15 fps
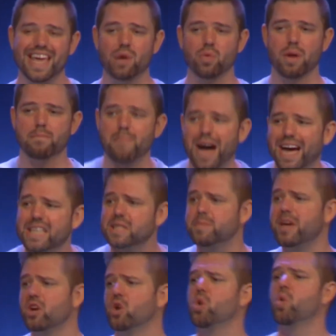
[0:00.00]
he
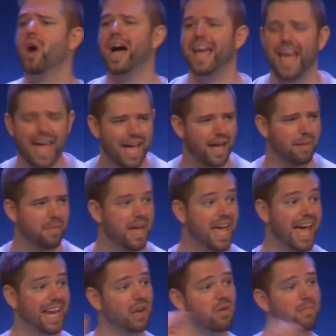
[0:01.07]
reminds me who I am.
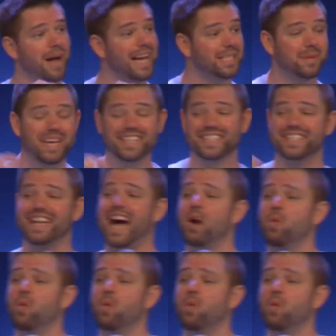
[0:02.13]
And he reminds me it's